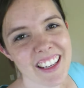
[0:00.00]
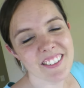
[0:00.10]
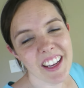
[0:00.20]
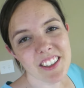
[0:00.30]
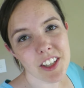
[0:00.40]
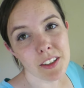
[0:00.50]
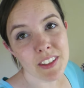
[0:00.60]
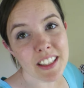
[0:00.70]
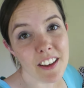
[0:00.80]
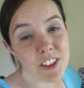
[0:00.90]
Anyway,
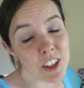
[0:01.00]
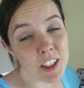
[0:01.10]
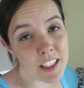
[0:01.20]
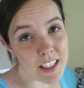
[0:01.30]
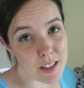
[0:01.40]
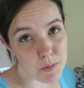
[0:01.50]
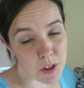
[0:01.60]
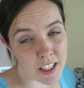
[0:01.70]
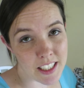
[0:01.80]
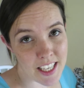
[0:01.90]
Jeremy left early this
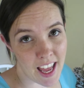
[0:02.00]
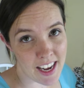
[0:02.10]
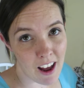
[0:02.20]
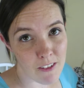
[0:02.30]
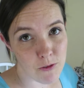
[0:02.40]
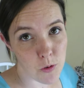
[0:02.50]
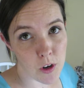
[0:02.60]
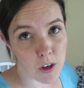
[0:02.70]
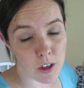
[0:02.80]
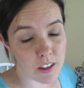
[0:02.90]
morning to head out
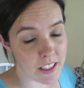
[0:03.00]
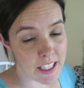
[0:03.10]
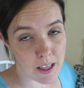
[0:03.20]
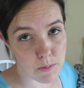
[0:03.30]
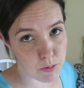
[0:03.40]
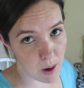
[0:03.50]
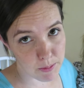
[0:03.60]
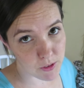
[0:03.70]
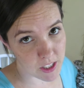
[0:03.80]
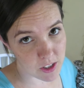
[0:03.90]
for getting
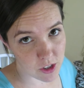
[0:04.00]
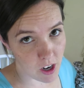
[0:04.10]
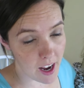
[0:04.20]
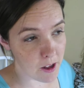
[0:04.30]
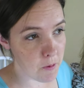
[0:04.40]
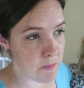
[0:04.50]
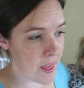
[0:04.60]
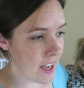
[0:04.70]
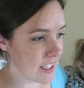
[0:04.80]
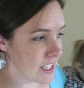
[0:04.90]
prepped for his trial,
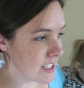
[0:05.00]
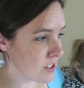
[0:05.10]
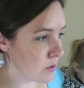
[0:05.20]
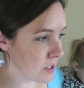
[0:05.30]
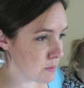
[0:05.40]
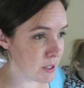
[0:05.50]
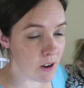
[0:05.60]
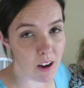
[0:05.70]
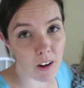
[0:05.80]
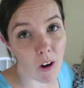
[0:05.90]
and he's going to be
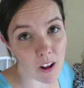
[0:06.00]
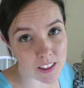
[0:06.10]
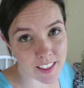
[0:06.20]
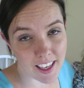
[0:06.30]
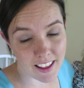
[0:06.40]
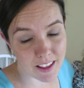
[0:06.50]
gone all day.